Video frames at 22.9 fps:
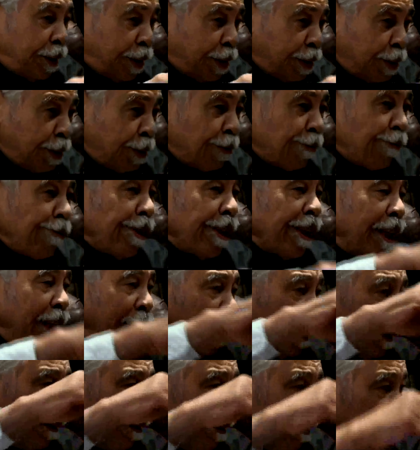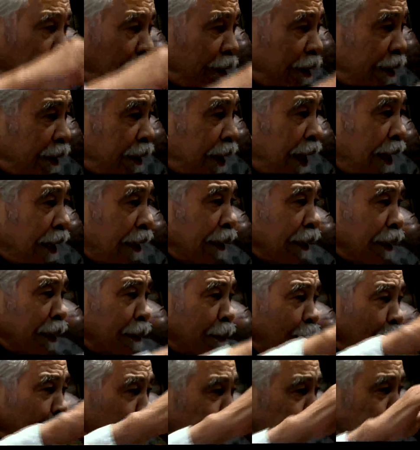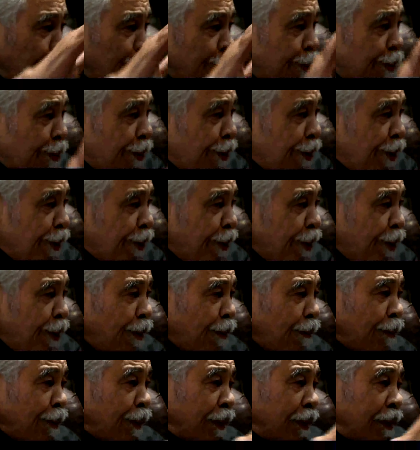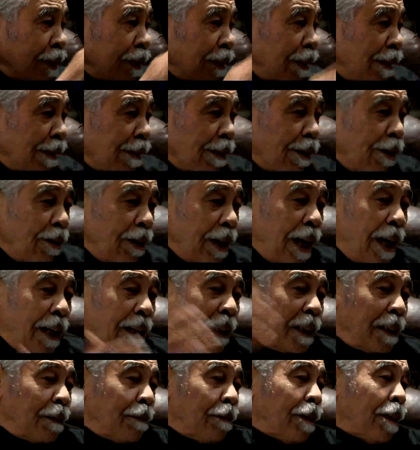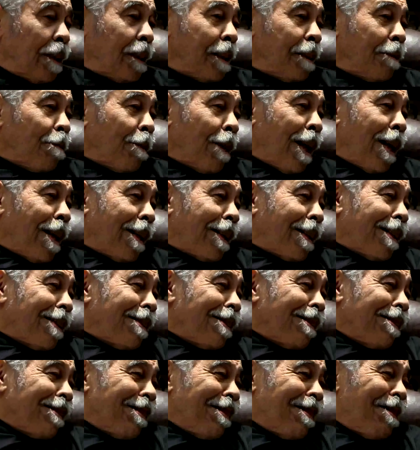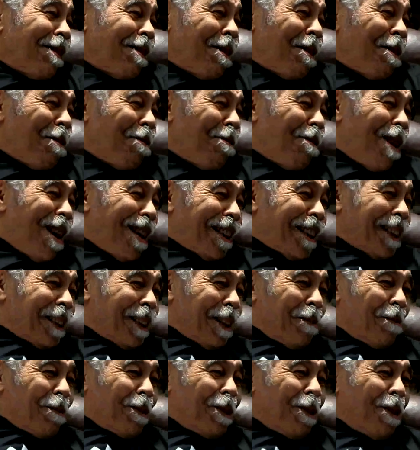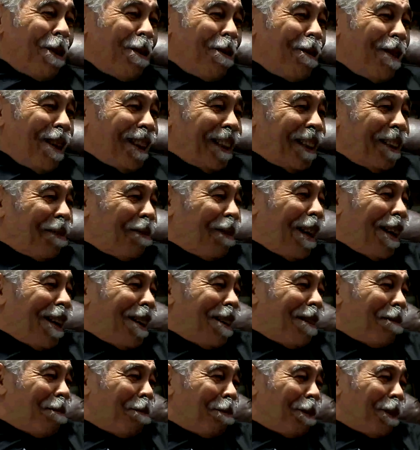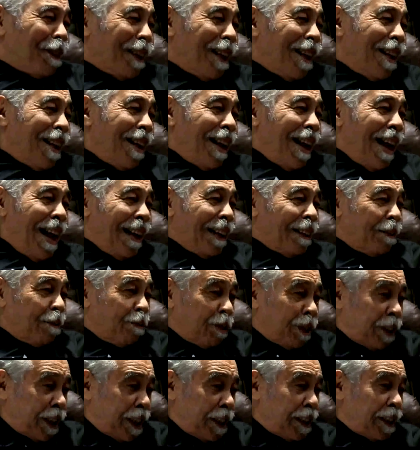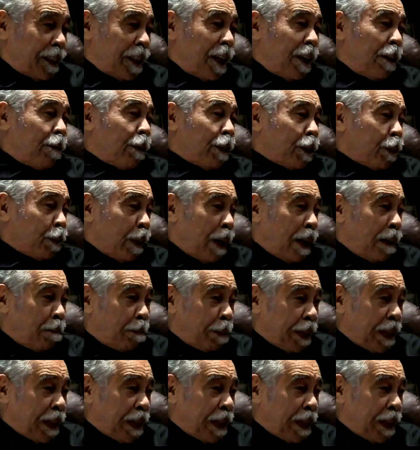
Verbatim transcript: to really take them through the ropes. And all I did was admire them, watch them grow and develop. And Denzel was quite